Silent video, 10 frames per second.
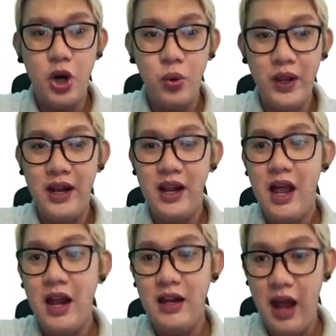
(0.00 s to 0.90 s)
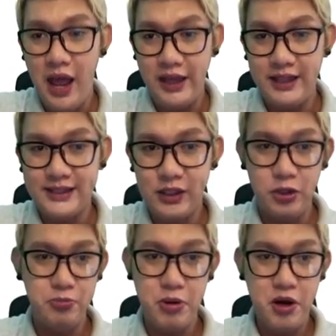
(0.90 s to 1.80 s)
will lyse
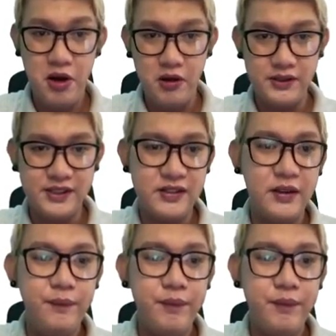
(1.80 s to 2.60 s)
or burst.